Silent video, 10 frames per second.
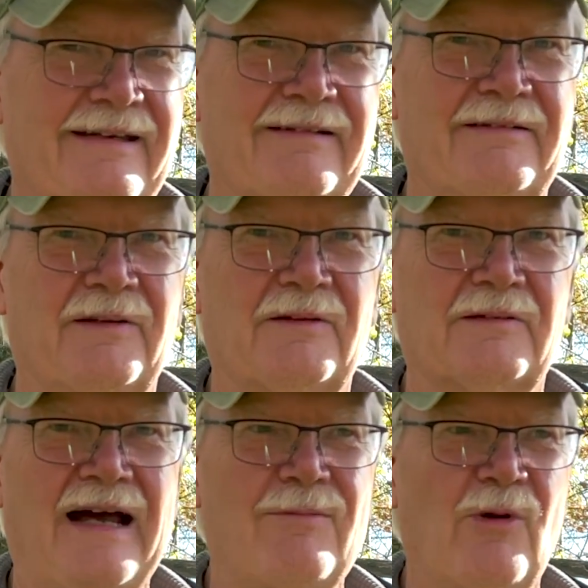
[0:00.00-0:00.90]
the
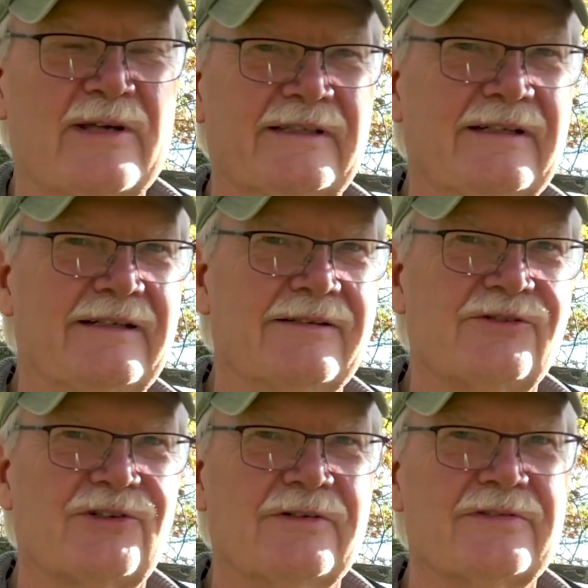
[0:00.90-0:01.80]
cowboys and Indian
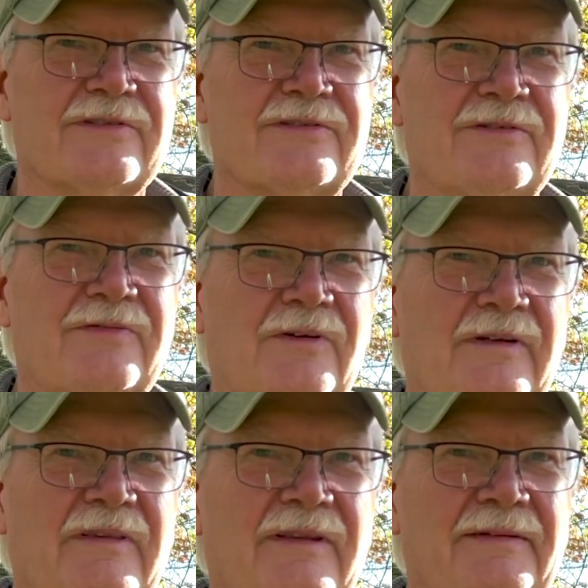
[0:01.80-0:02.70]
shows and so
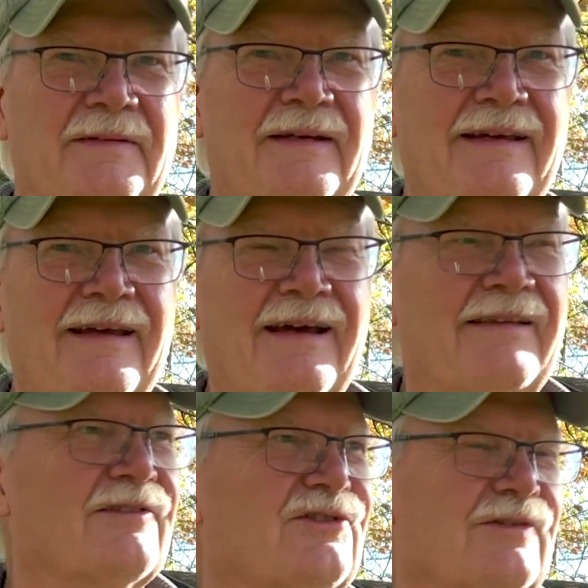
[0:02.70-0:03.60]
forth, and
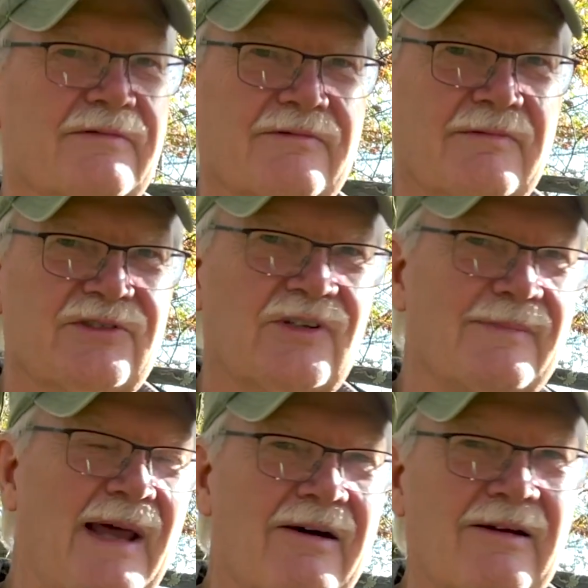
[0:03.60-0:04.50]
shoot 'em
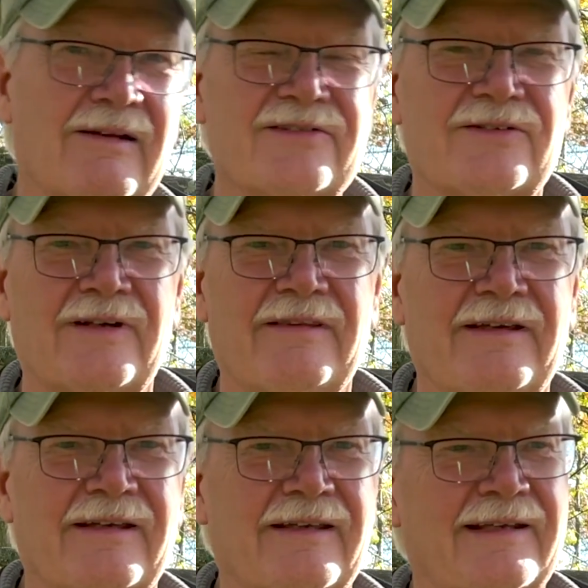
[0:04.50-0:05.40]
down, all this sort of
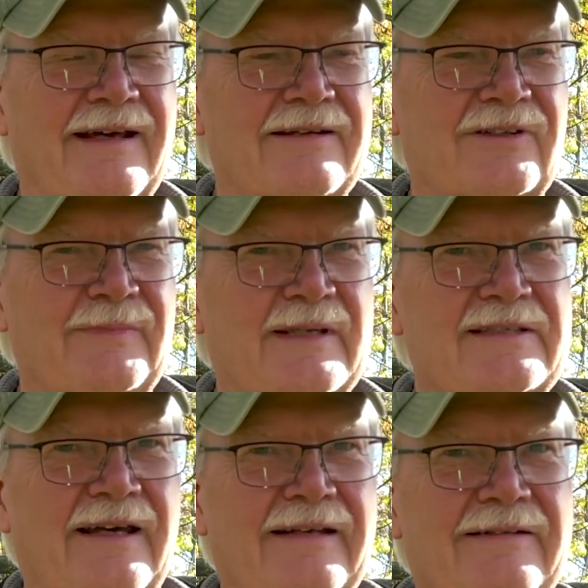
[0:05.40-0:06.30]
thing, and he kind of took me
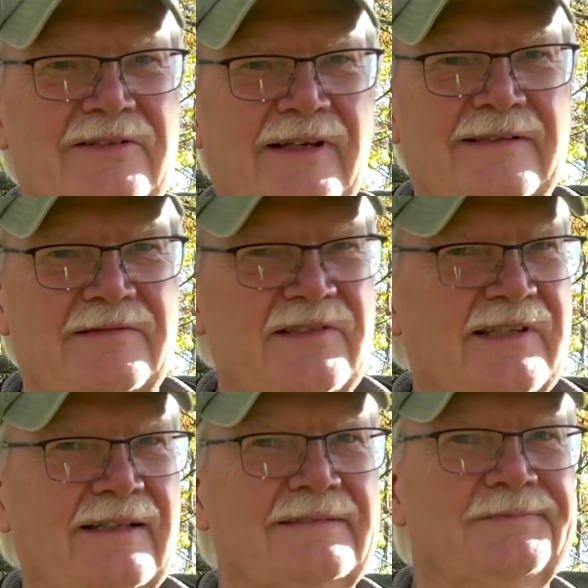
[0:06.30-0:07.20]
aside and said,
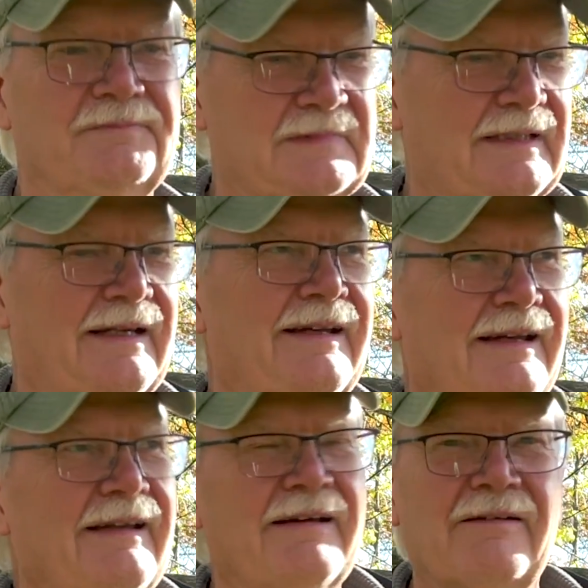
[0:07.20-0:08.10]
"Son,
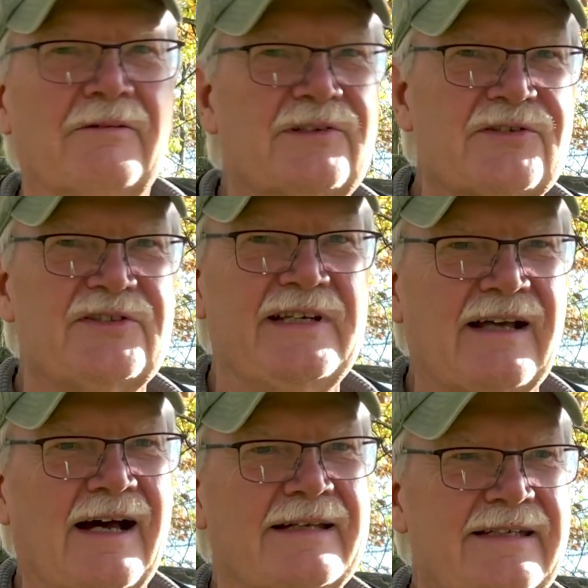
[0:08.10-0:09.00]
what you're seeing
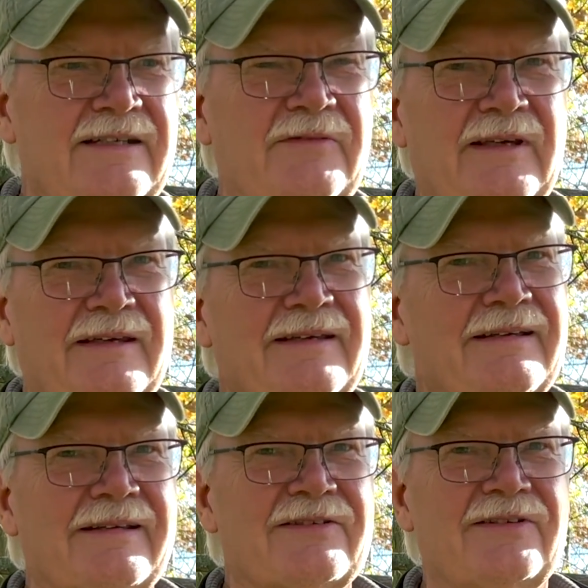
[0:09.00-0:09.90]
on TV
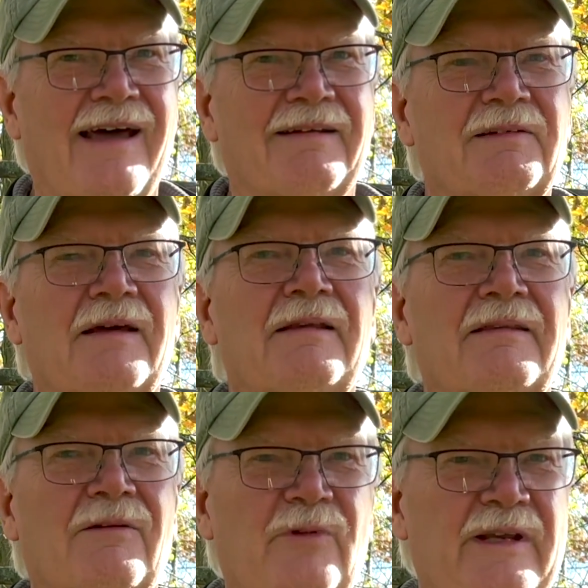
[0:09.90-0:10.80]
is not
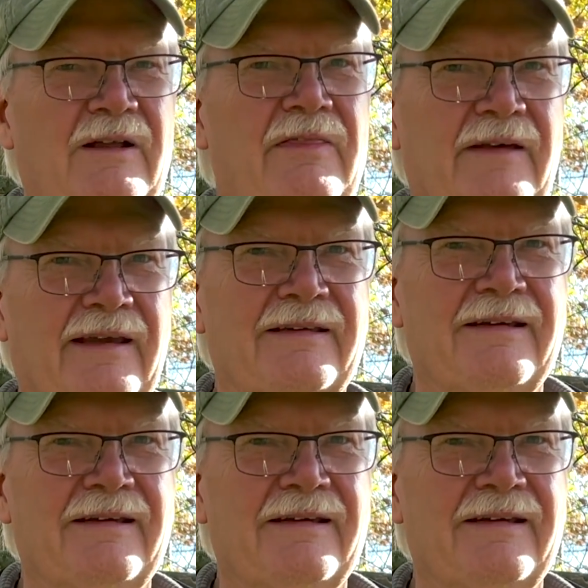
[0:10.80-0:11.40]
the real thing.